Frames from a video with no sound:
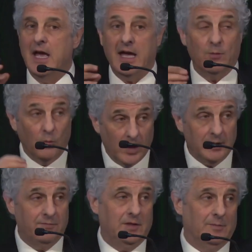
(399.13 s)
And
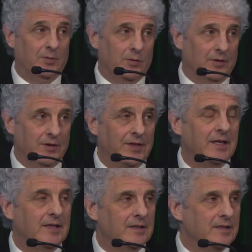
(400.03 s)
one of the important
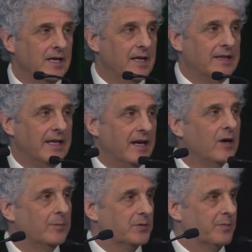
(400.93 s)
things that
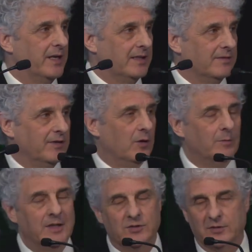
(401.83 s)
helps brain
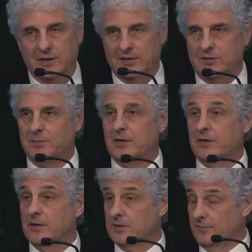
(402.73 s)
development during this
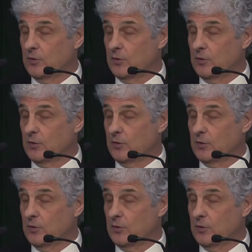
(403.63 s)
period is,